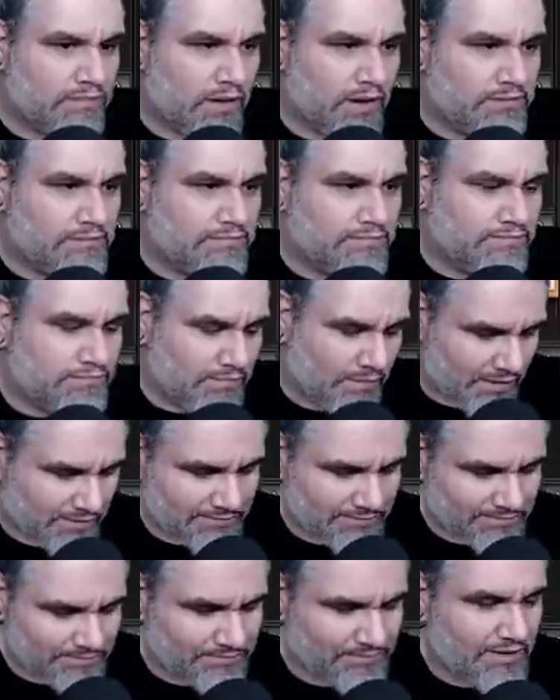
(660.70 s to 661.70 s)

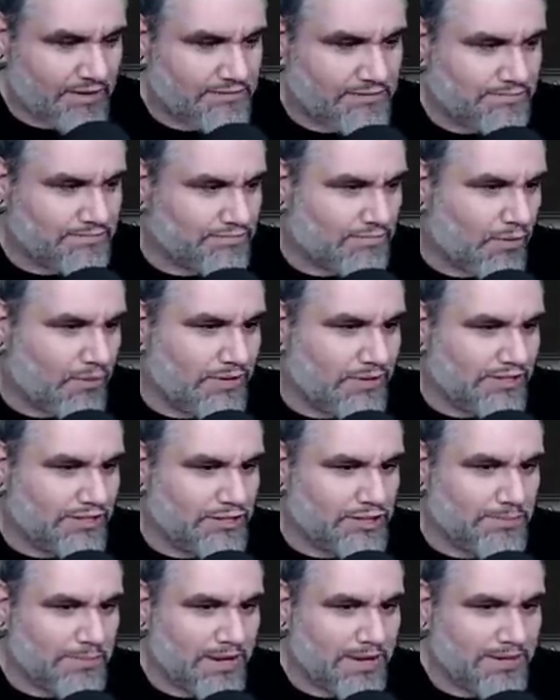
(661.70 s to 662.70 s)
Jebaited. We
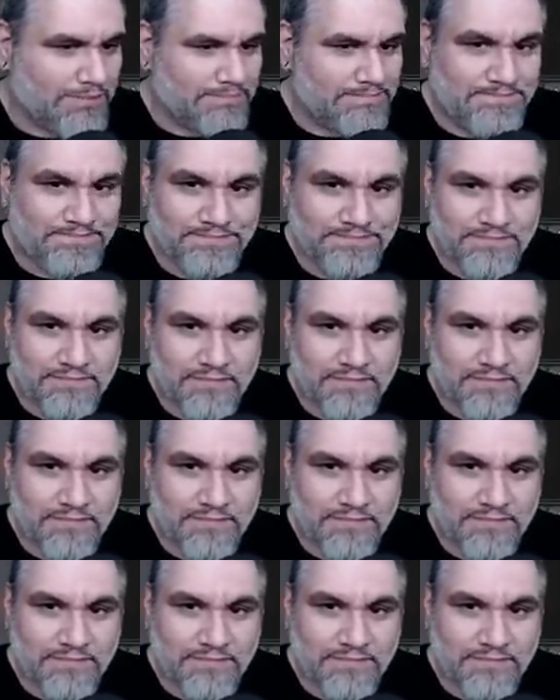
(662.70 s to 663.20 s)
did debate him.